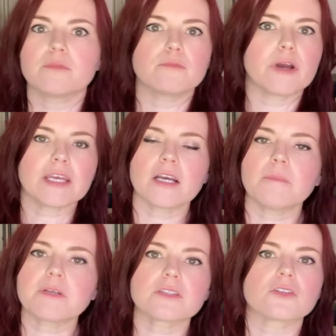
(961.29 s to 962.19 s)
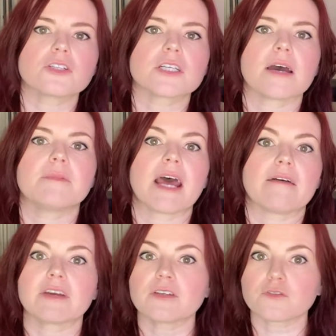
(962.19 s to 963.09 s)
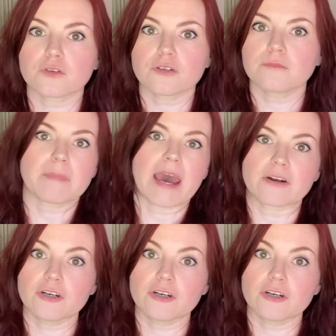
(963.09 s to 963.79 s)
waking up at a certain time and having a certain pattern